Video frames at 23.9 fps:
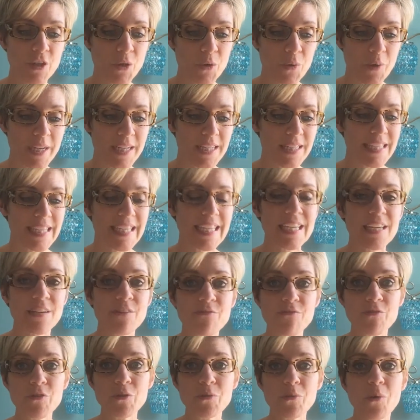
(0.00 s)
quickly
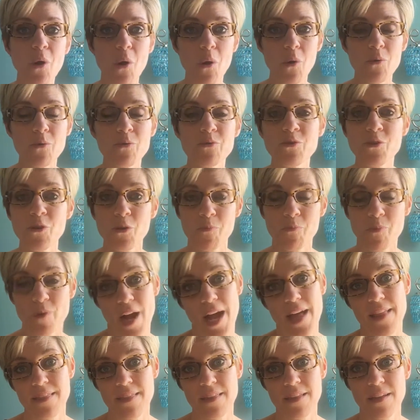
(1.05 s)
if you hold your
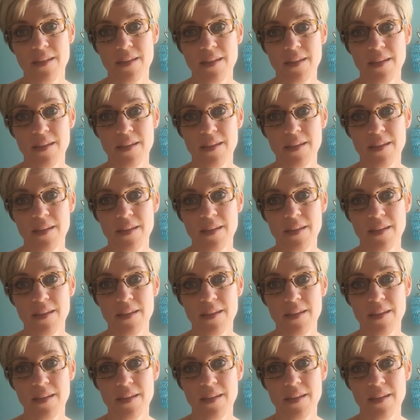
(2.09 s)
breath.